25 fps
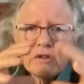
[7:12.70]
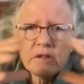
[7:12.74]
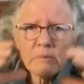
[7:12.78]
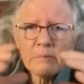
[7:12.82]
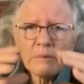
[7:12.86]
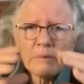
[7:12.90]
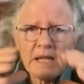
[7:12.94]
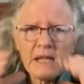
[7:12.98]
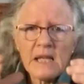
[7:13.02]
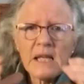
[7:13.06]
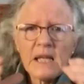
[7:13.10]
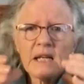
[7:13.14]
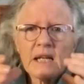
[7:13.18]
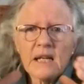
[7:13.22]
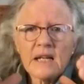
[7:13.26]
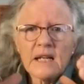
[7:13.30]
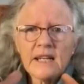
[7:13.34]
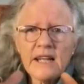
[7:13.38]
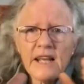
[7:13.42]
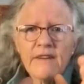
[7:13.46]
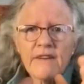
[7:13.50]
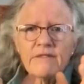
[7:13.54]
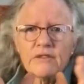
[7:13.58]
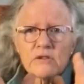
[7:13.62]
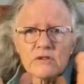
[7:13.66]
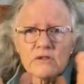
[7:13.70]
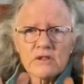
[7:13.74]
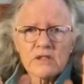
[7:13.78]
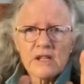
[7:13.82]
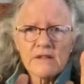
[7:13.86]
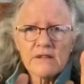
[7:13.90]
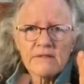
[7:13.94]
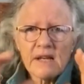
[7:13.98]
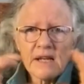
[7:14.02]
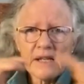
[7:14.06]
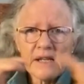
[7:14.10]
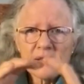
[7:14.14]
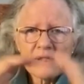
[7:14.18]
beginner levels
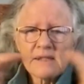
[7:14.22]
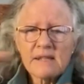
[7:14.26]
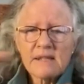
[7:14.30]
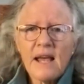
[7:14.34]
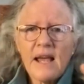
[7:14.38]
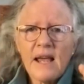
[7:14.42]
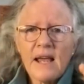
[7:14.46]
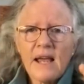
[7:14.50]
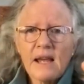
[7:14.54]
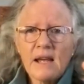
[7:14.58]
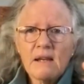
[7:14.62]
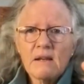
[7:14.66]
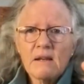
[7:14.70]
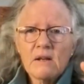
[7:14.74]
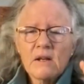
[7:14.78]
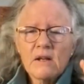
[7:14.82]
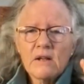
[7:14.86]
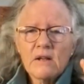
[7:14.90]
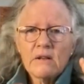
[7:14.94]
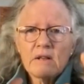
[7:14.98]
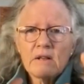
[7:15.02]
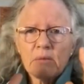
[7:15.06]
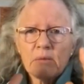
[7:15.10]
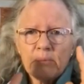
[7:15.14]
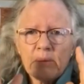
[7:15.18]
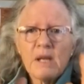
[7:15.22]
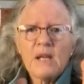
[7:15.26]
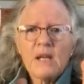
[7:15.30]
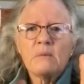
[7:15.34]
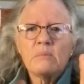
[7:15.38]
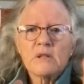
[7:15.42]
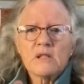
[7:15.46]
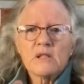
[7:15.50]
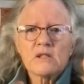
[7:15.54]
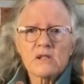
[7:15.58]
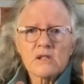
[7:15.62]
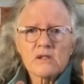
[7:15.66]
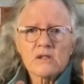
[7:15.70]
that they say, the
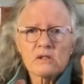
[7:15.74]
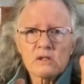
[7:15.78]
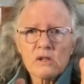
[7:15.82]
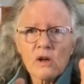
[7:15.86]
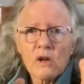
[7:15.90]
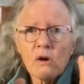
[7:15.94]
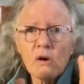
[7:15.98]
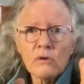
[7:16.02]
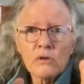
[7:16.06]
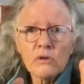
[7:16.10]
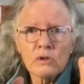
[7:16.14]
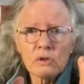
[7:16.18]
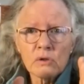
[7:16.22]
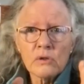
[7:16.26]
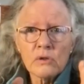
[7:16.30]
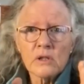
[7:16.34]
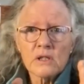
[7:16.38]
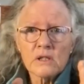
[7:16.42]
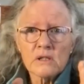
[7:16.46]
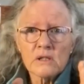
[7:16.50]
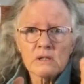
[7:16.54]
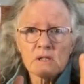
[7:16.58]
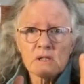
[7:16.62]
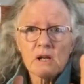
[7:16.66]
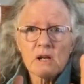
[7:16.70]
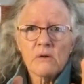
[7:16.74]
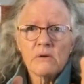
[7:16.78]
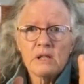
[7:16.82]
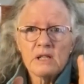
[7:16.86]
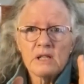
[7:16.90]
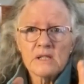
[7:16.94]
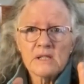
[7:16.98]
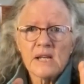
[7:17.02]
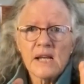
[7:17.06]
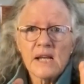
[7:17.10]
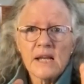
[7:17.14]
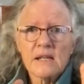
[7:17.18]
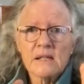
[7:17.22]
pigments are so good and so
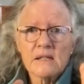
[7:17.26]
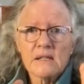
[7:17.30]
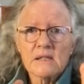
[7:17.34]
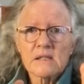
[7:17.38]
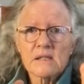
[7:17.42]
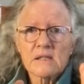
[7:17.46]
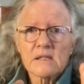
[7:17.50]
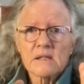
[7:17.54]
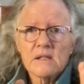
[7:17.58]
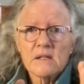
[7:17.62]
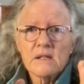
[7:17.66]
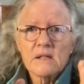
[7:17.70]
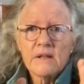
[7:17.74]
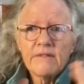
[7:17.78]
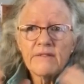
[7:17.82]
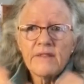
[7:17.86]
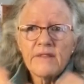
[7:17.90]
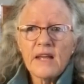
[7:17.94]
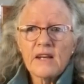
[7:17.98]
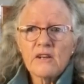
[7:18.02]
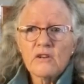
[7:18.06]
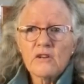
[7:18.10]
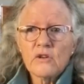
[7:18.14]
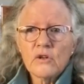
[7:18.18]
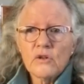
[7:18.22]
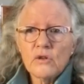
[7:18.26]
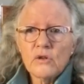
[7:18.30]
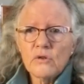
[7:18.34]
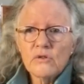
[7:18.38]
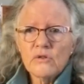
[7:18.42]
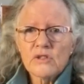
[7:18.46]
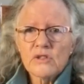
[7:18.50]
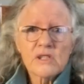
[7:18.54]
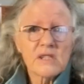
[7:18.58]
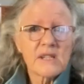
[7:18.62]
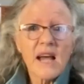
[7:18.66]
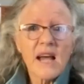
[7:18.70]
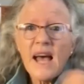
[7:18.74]
intense that you
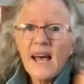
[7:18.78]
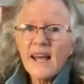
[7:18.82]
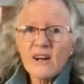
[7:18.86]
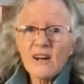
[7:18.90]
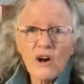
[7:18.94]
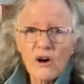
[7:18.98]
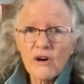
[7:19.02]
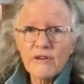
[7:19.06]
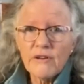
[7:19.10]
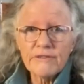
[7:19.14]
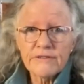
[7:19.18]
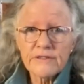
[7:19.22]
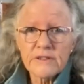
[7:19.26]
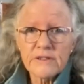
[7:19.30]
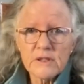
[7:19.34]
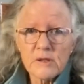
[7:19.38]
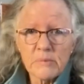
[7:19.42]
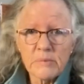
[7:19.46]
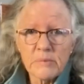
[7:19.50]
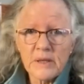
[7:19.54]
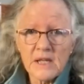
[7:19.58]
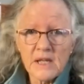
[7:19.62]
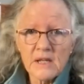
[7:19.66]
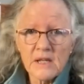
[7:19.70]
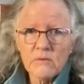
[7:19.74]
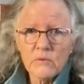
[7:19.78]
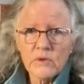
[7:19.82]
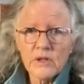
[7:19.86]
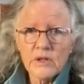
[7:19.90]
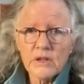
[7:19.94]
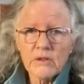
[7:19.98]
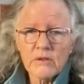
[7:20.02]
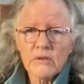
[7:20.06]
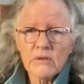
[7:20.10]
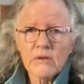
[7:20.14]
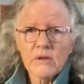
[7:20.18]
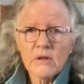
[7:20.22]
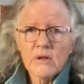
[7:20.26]
start off to begin
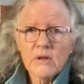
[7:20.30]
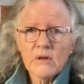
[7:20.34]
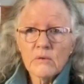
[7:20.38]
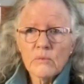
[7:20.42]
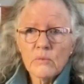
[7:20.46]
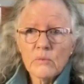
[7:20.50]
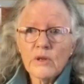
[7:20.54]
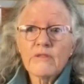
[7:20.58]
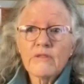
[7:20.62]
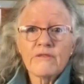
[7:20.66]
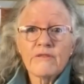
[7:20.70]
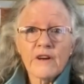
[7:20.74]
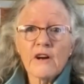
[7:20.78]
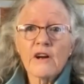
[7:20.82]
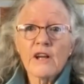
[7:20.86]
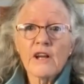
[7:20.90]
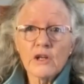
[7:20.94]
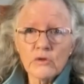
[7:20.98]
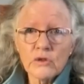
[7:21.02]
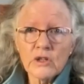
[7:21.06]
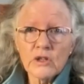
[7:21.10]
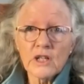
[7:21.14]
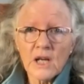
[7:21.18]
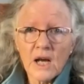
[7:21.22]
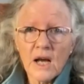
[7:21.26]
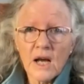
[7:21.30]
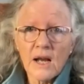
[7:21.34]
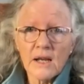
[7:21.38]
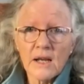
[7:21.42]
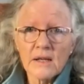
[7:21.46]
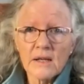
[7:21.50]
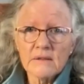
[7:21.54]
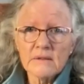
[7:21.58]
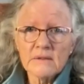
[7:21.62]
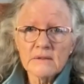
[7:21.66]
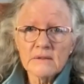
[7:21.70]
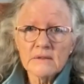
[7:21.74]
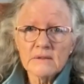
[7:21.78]
with very good color.
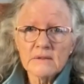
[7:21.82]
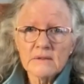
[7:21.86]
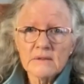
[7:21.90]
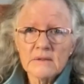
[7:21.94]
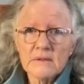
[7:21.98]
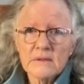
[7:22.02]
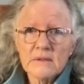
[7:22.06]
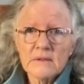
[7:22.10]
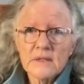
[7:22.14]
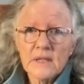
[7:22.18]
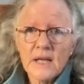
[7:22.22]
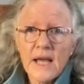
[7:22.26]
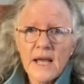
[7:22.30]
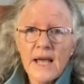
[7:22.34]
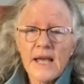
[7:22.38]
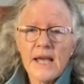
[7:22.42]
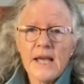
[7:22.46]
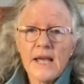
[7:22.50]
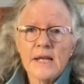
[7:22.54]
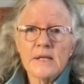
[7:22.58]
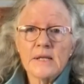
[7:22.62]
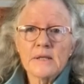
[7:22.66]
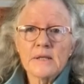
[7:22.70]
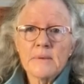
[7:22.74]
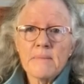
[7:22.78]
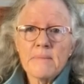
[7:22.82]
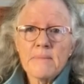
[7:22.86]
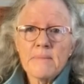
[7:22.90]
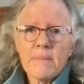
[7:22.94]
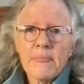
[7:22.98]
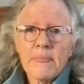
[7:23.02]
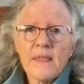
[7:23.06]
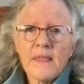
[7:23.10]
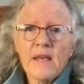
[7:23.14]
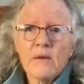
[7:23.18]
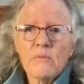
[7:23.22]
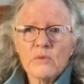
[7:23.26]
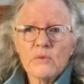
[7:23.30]
And
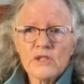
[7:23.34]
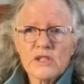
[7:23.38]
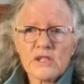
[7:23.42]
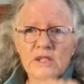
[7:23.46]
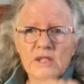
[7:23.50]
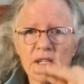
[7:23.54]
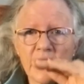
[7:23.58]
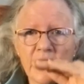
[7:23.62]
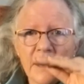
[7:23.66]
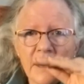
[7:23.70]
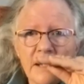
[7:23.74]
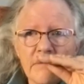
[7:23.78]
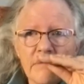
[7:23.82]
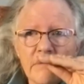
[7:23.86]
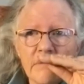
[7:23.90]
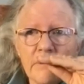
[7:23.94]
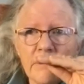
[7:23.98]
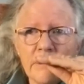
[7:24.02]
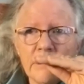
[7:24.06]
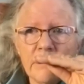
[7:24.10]
it was the